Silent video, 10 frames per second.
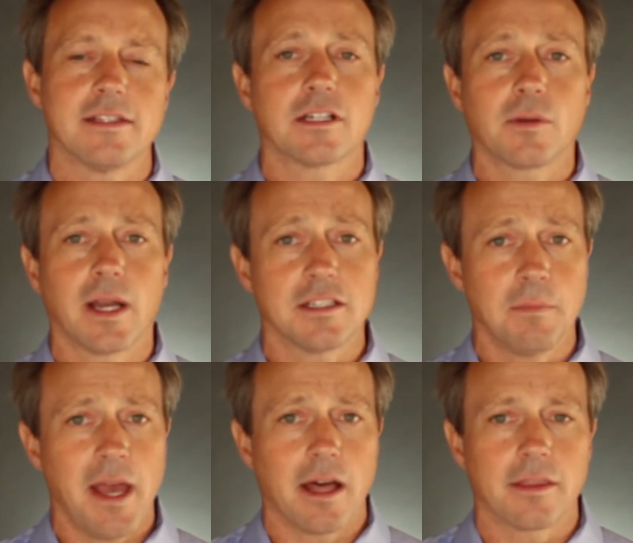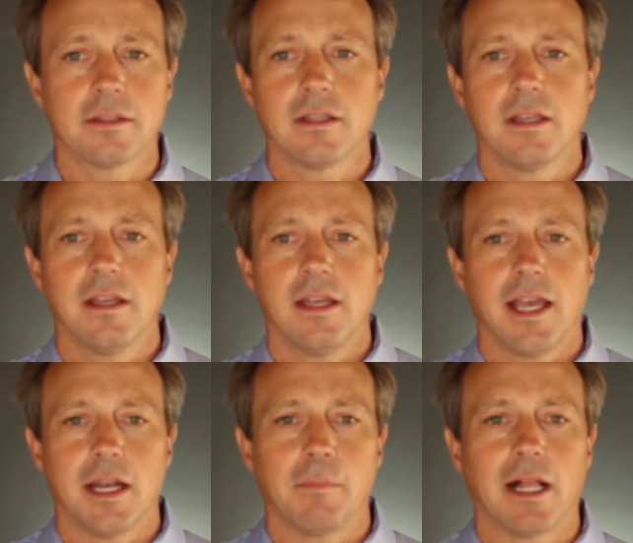needs to correct his path.
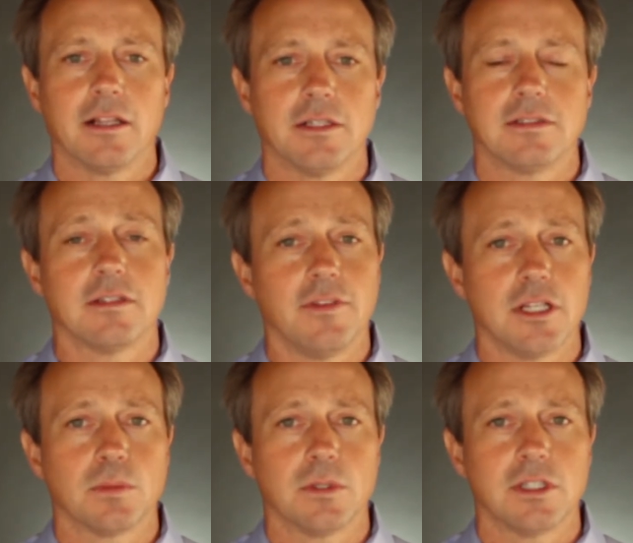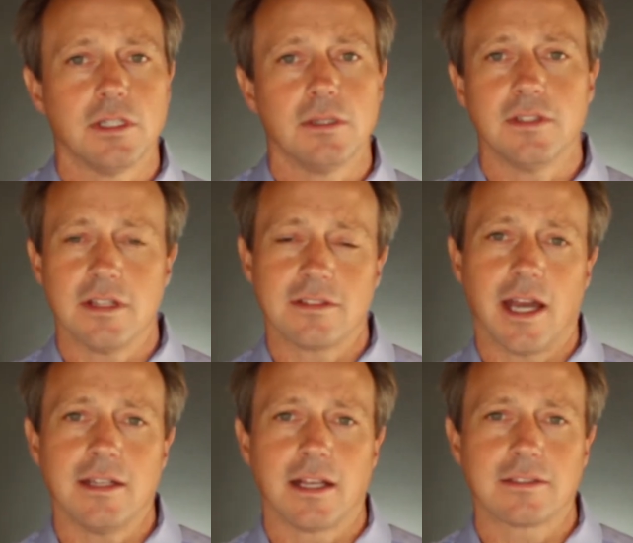And a pilot uses visual cues
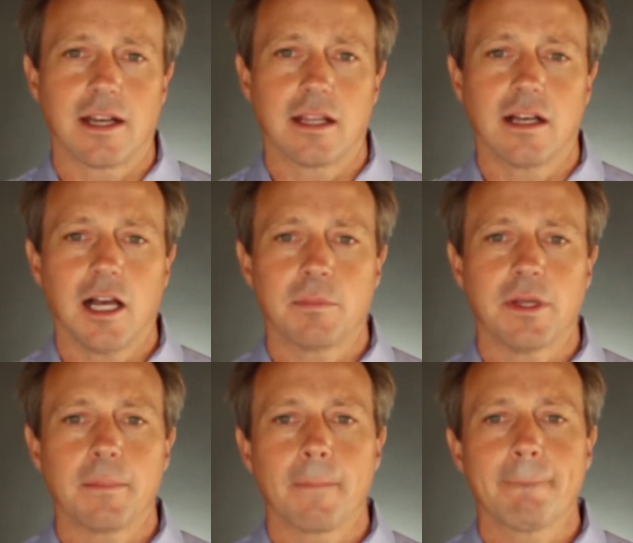inside and outside of the cockpit.